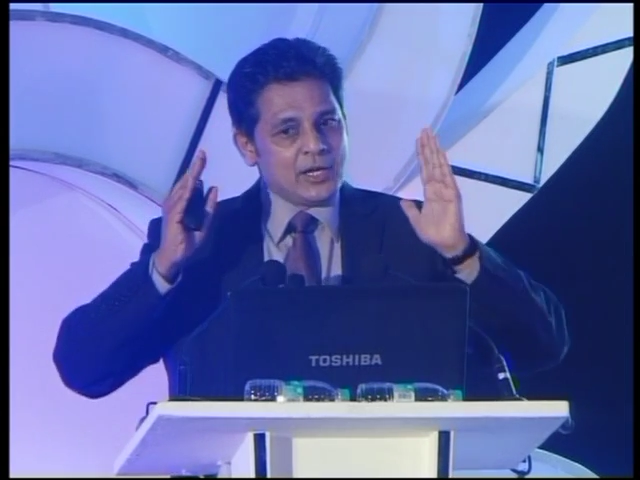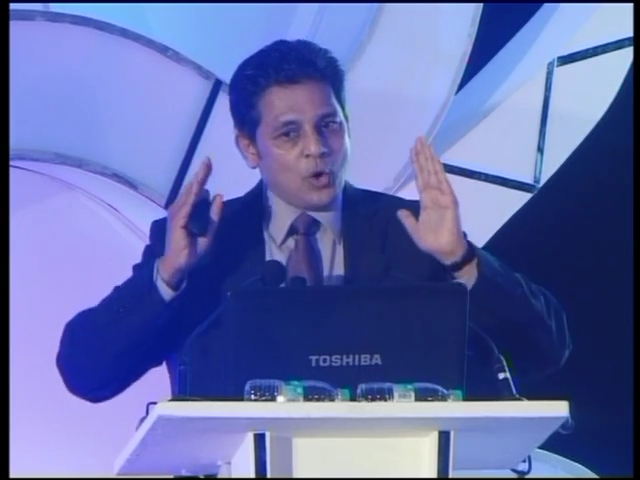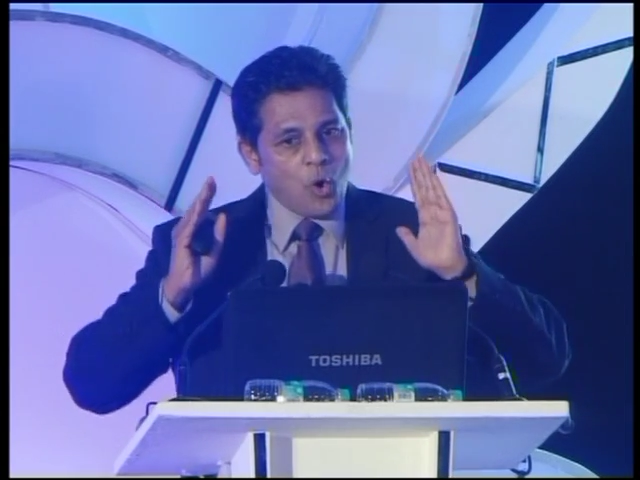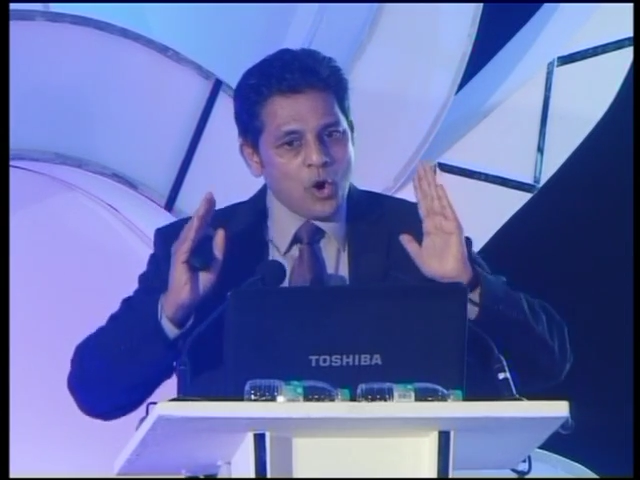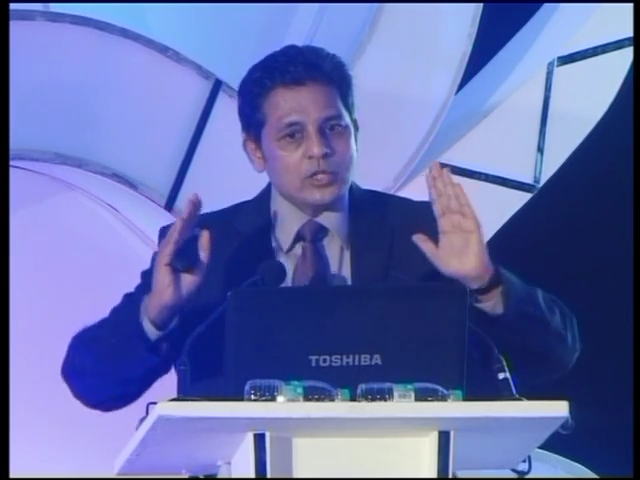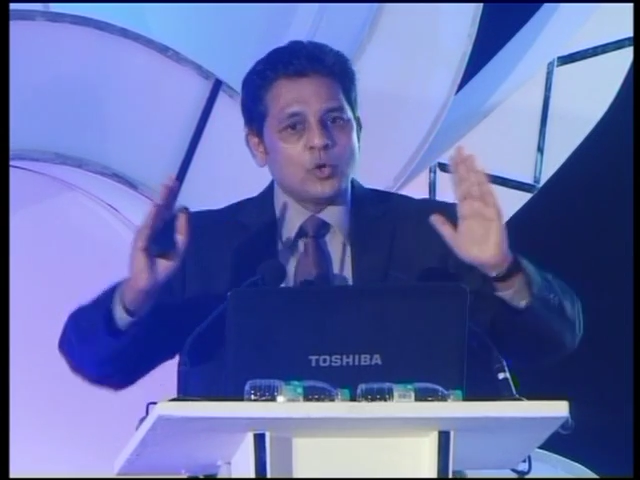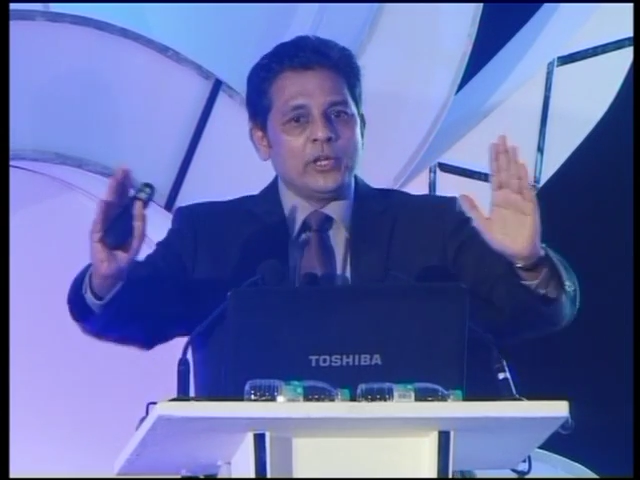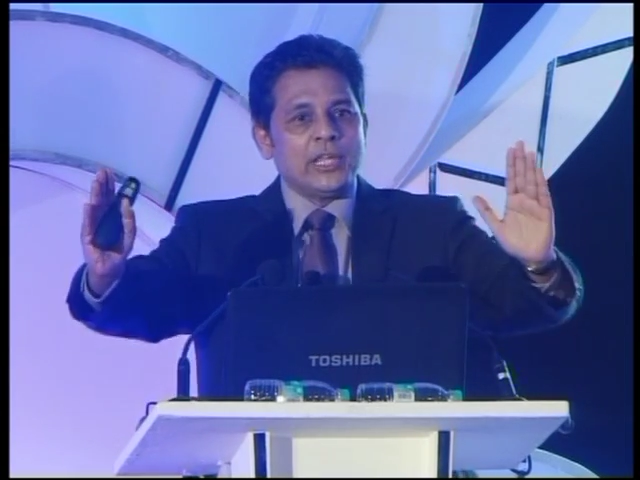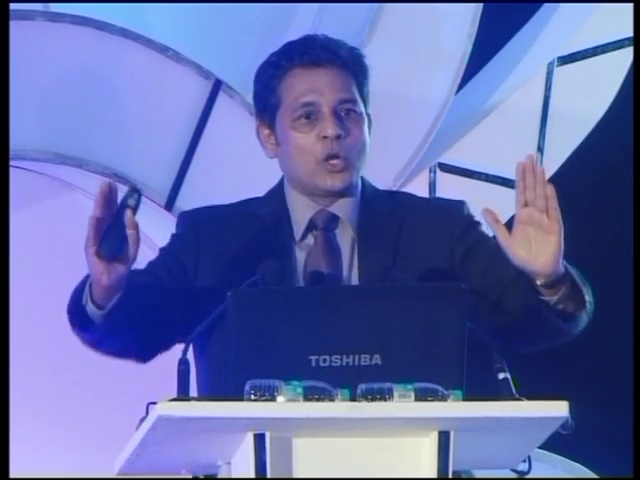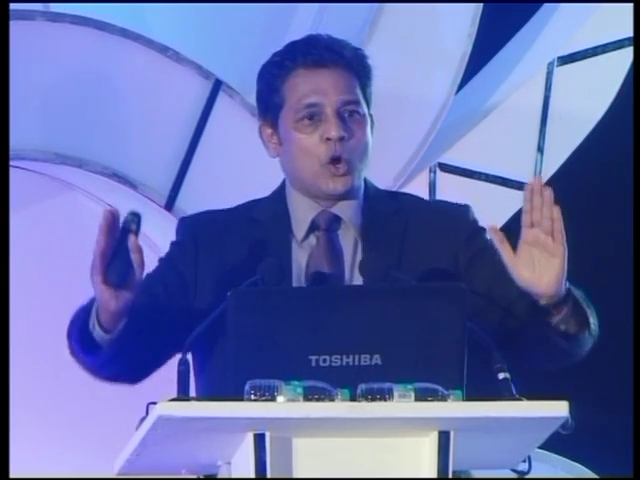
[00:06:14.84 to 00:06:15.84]

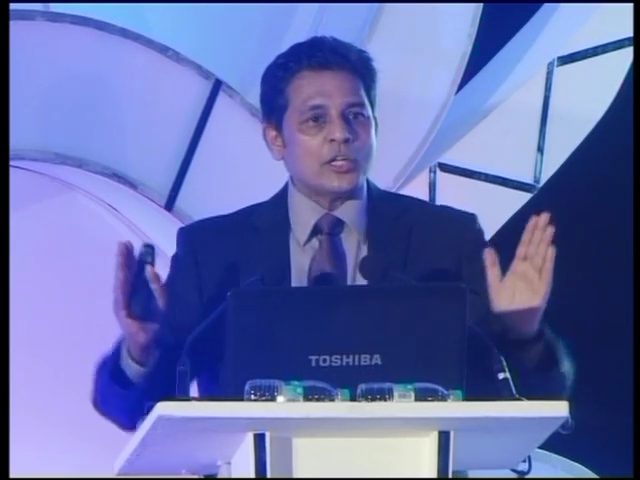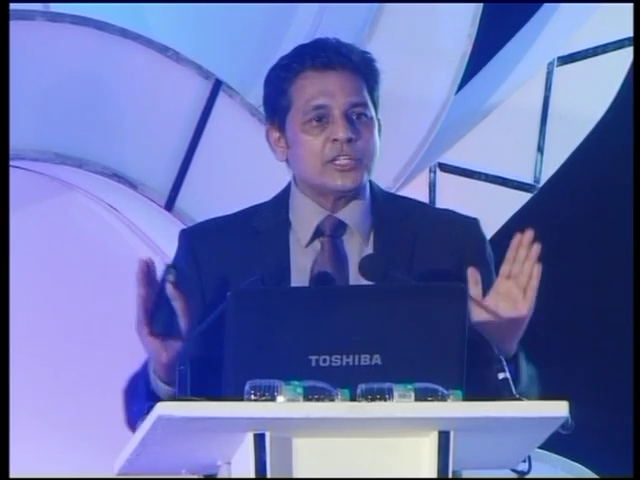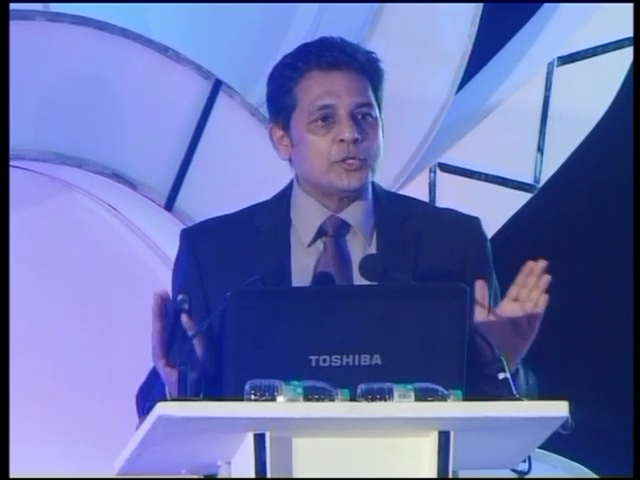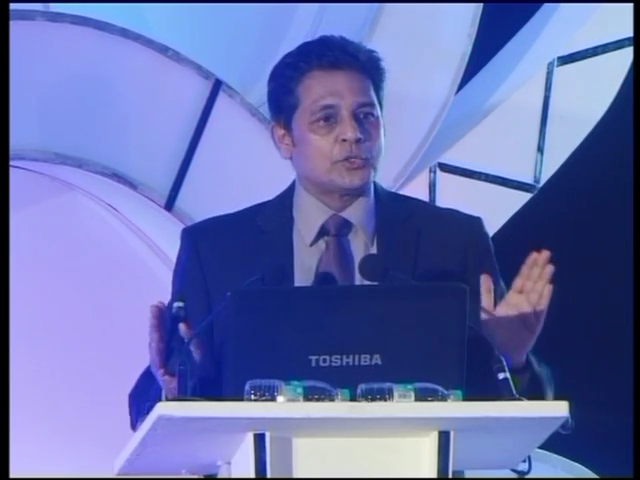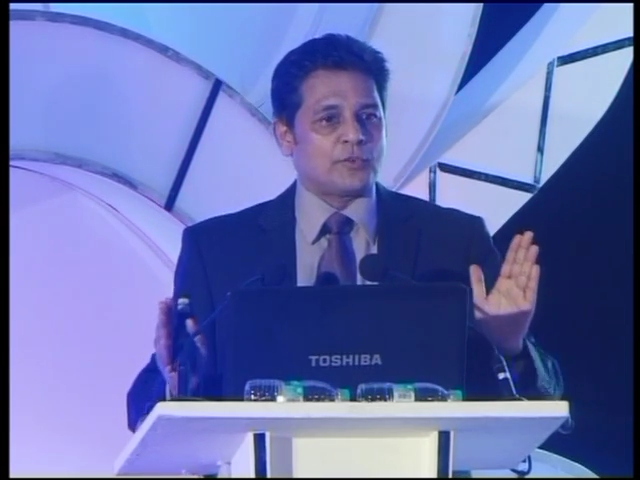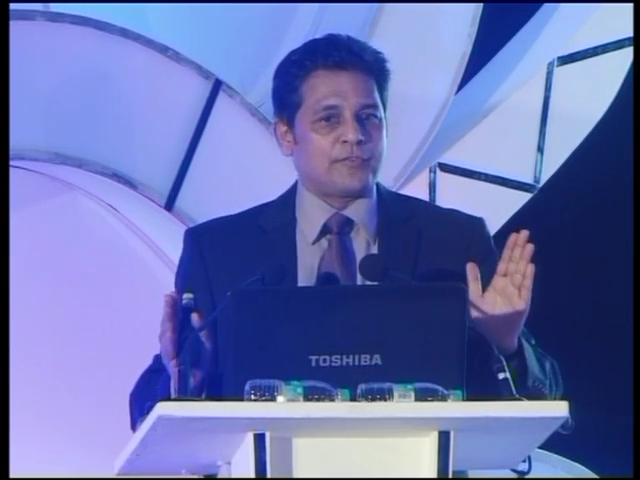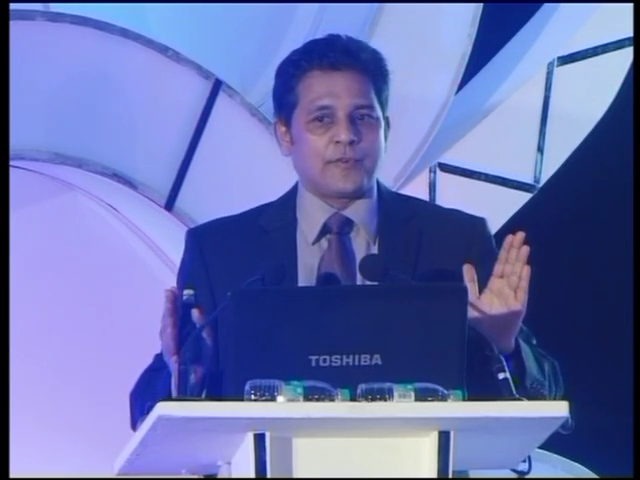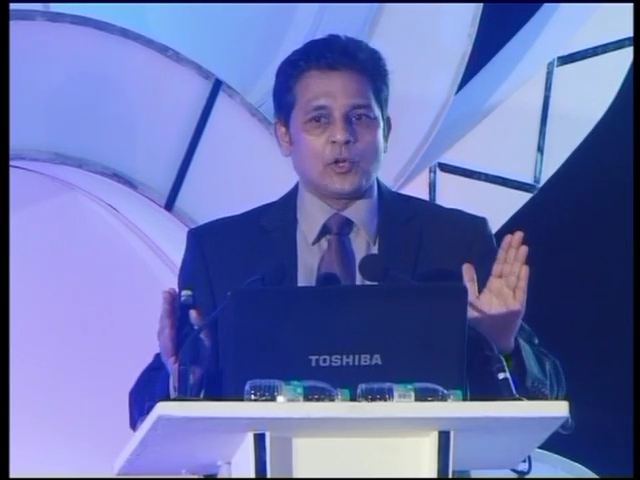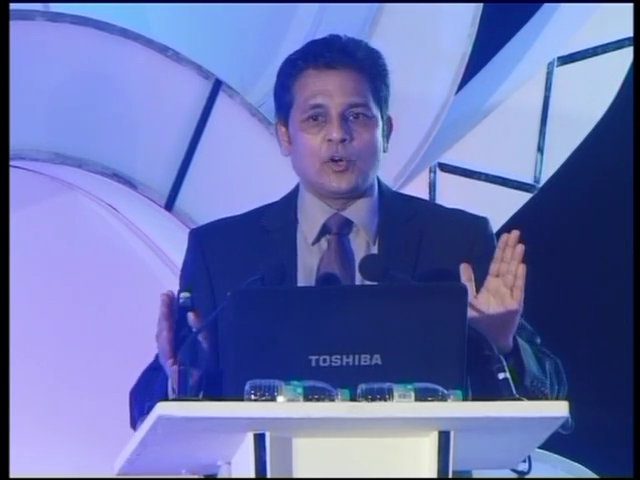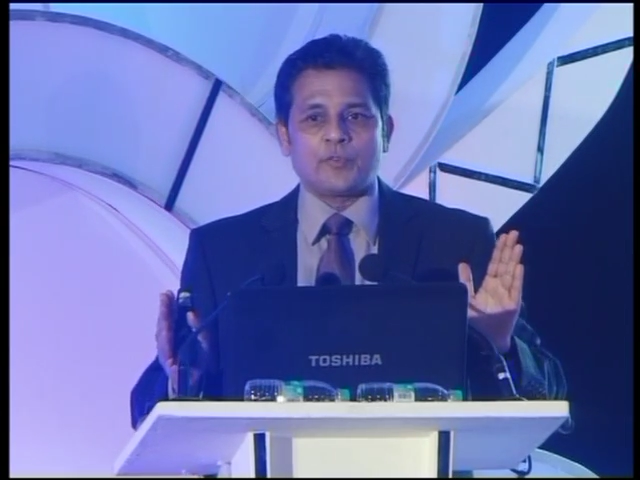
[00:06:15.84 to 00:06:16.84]
ongoing conduit of flow